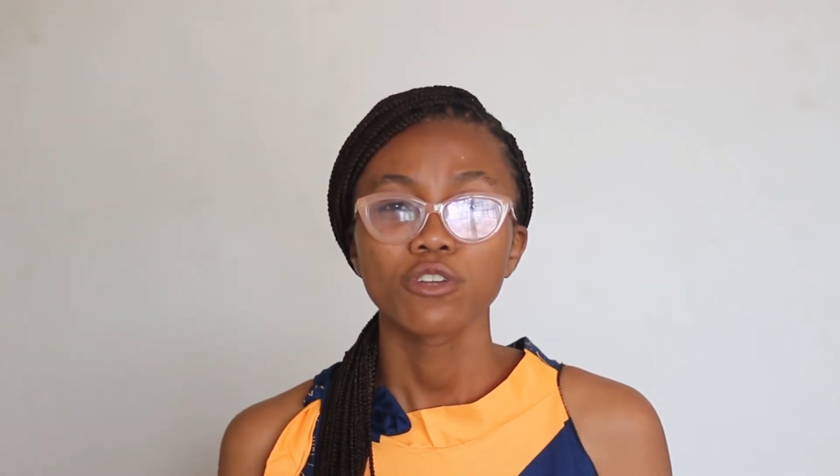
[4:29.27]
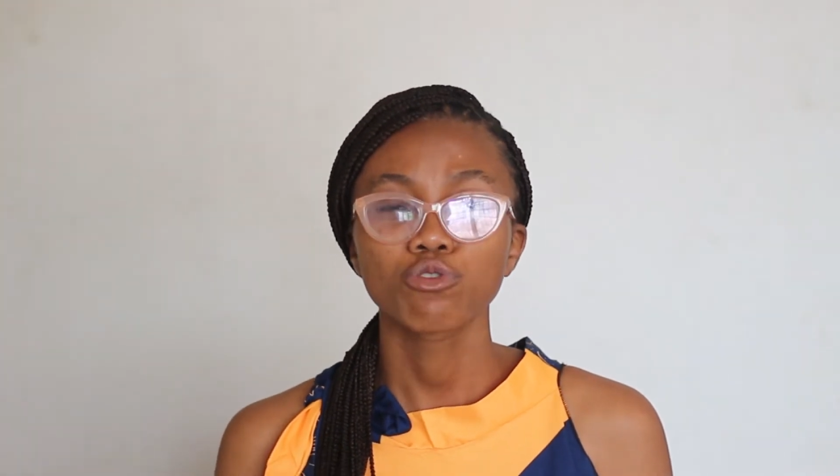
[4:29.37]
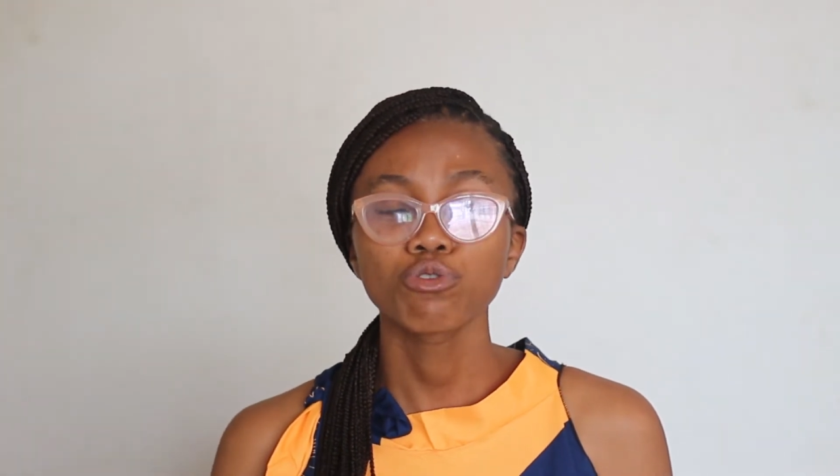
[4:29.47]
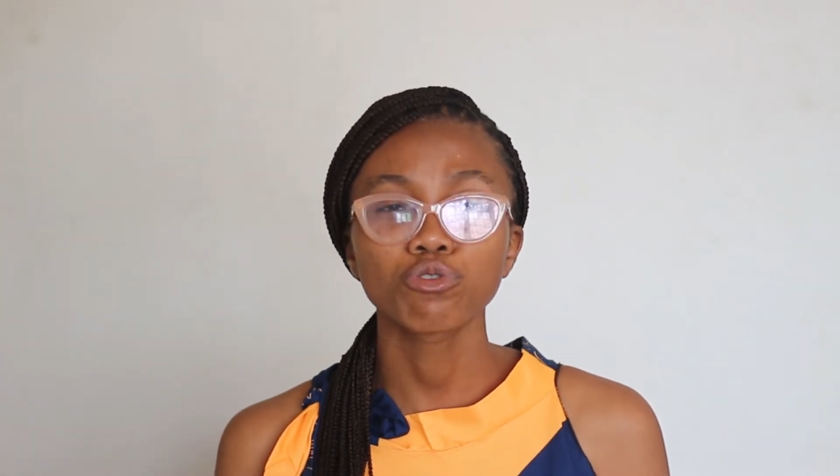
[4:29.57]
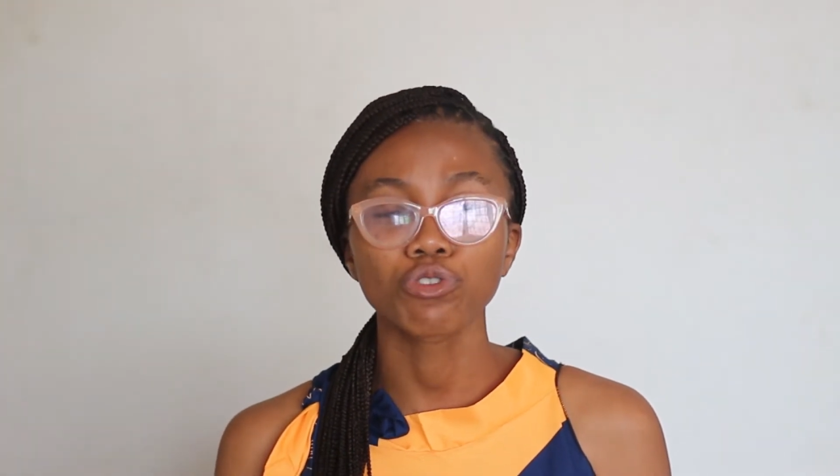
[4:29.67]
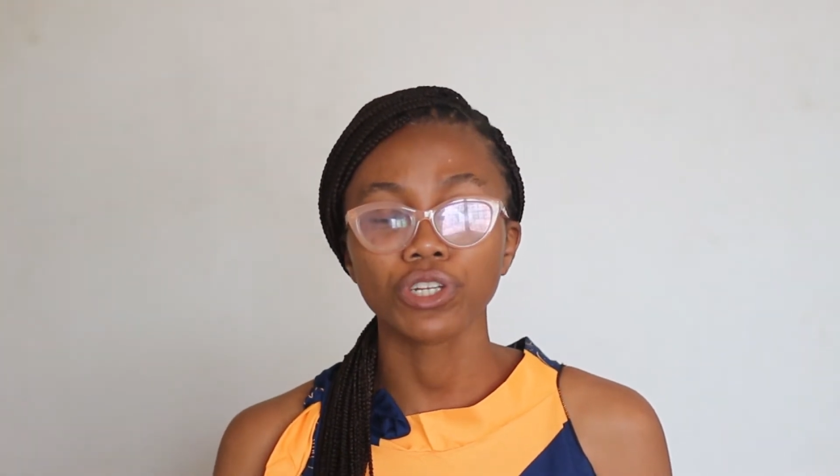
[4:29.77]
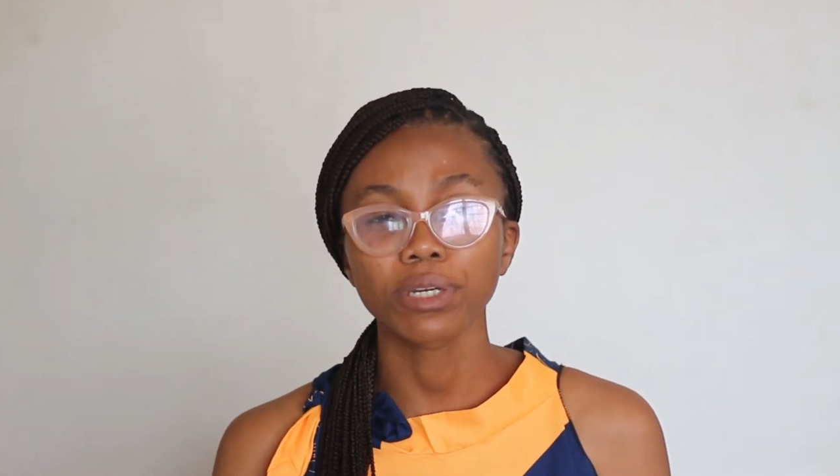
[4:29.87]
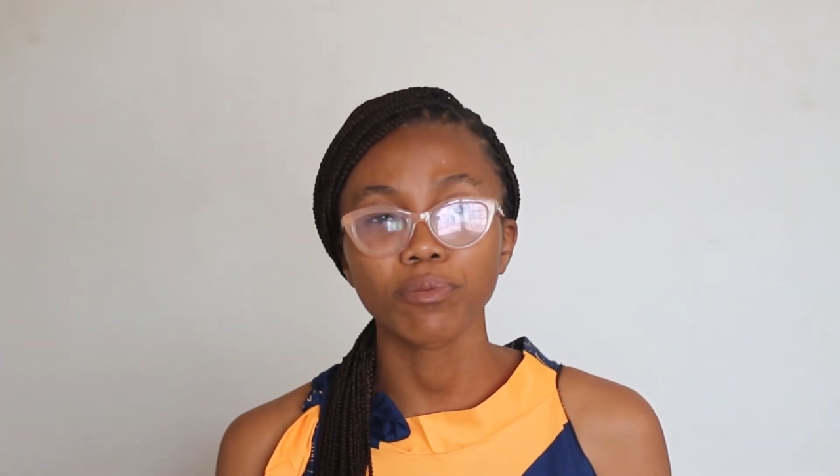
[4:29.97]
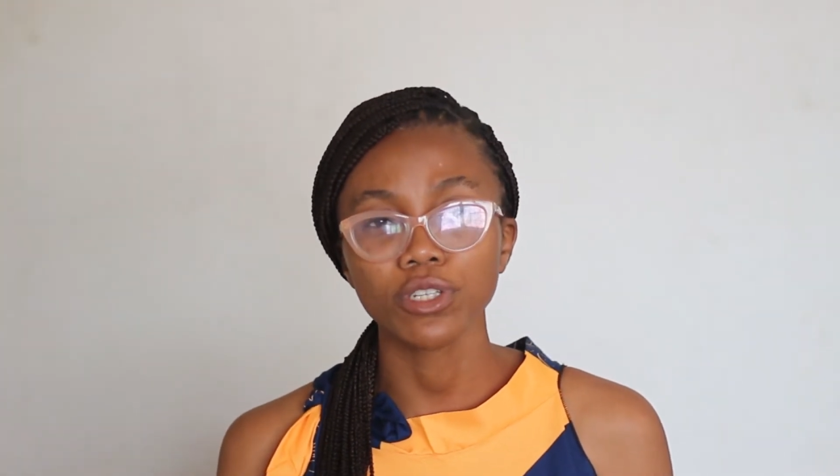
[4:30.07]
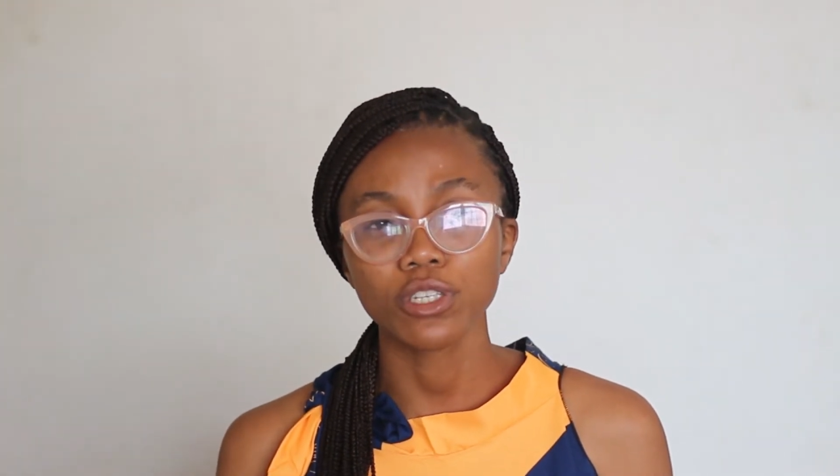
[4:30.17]
2 to
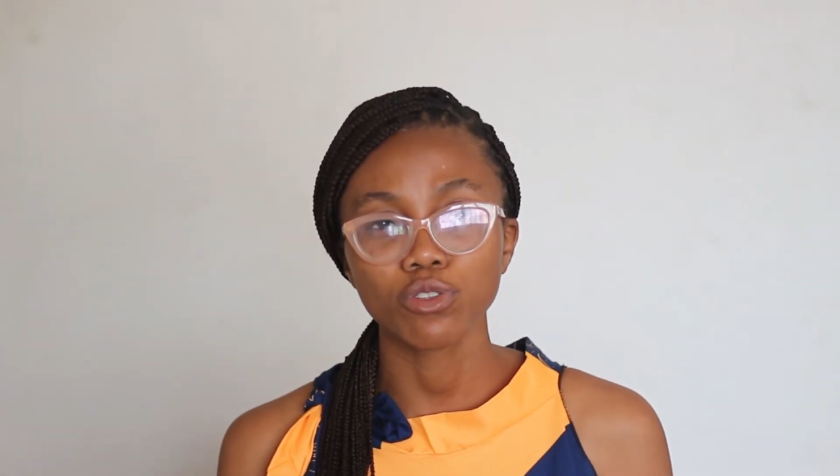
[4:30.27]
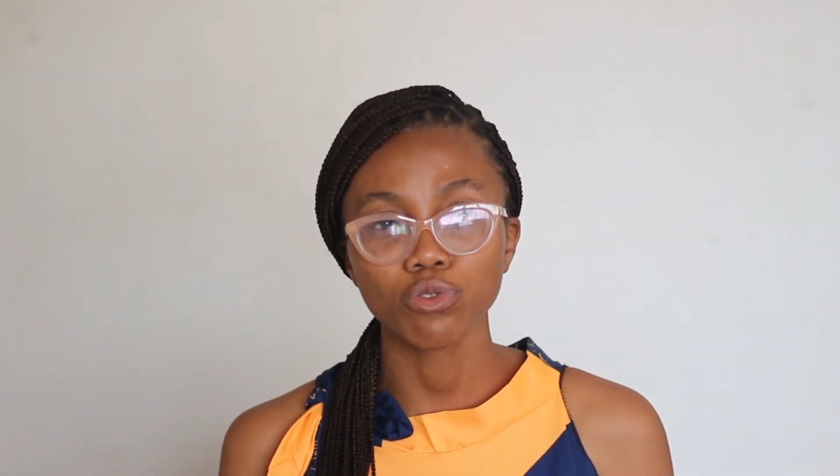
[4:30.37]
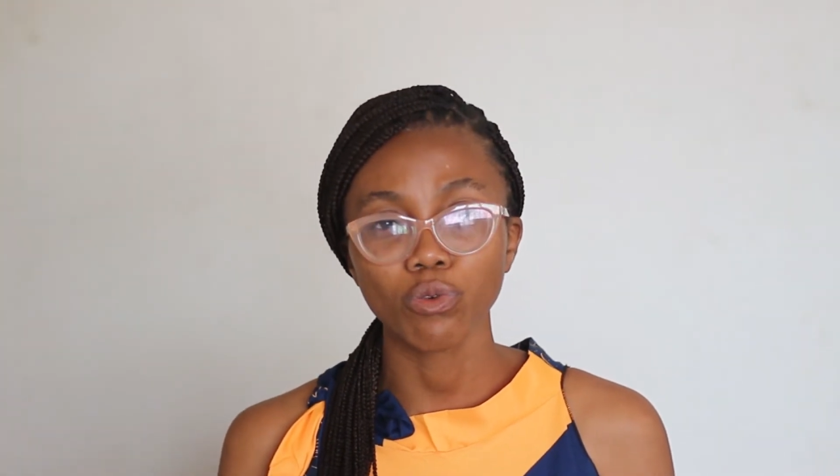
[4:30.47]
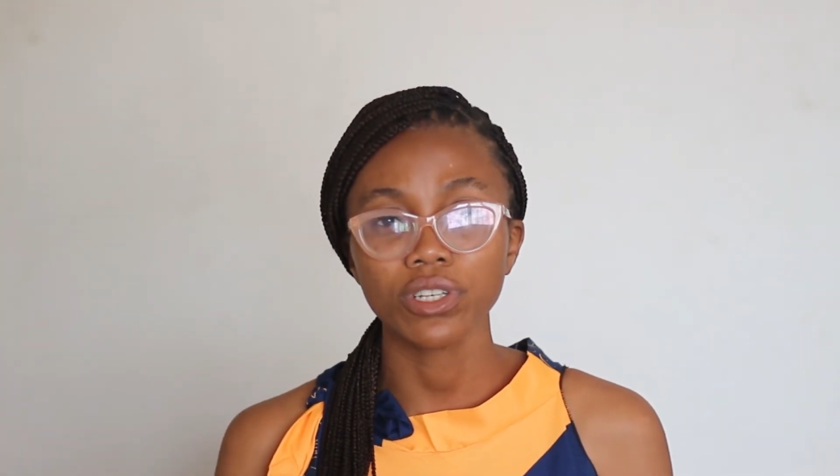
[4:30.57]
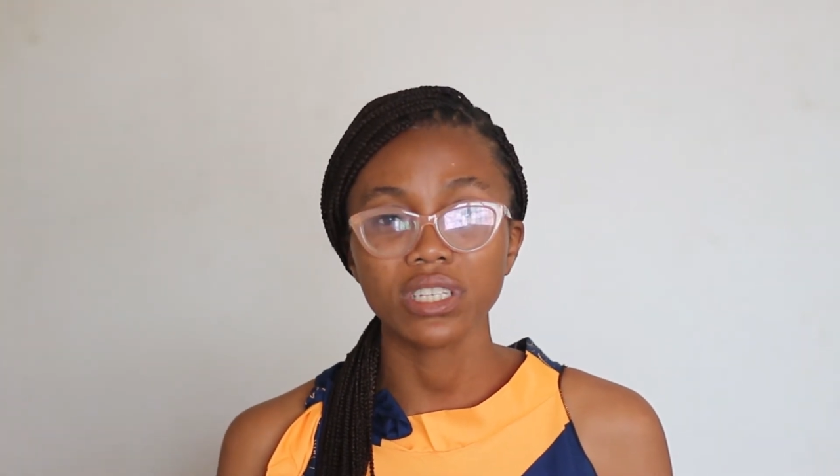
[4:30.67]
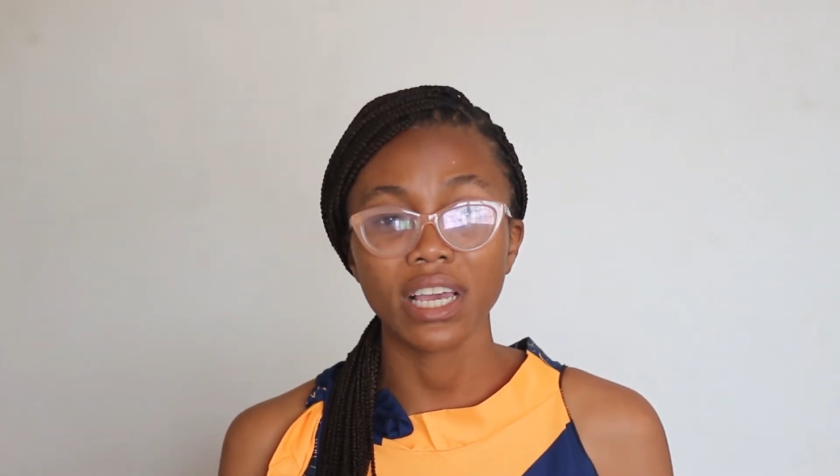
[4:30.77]
3 months towards